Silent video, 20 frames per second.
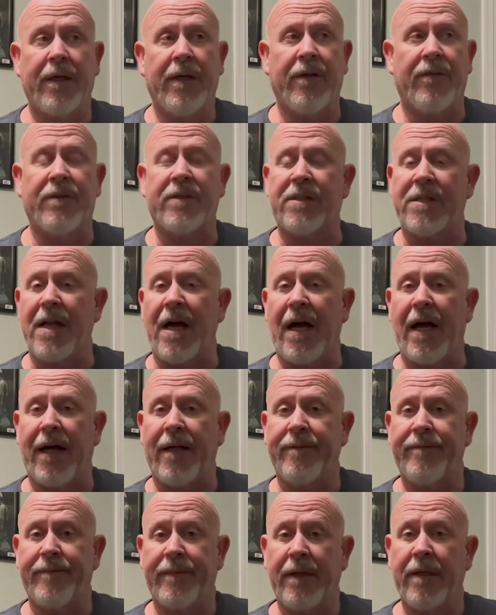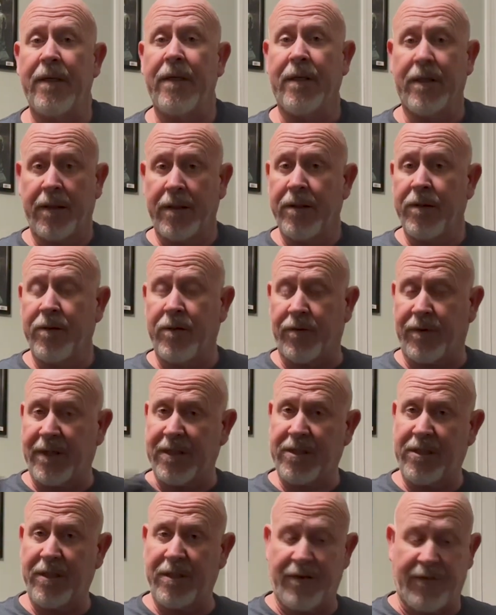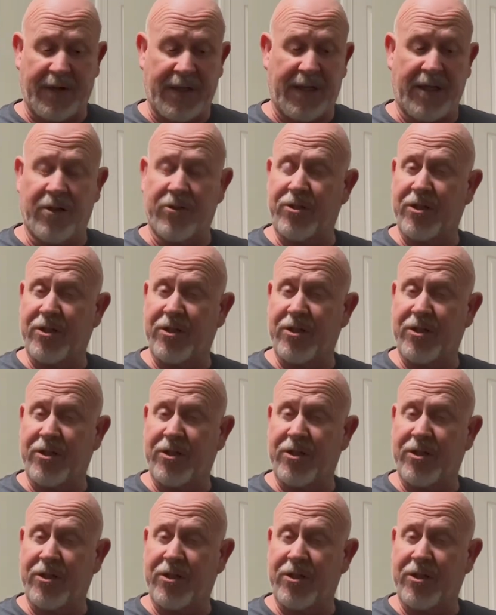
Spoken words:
If it's not, the rest of the video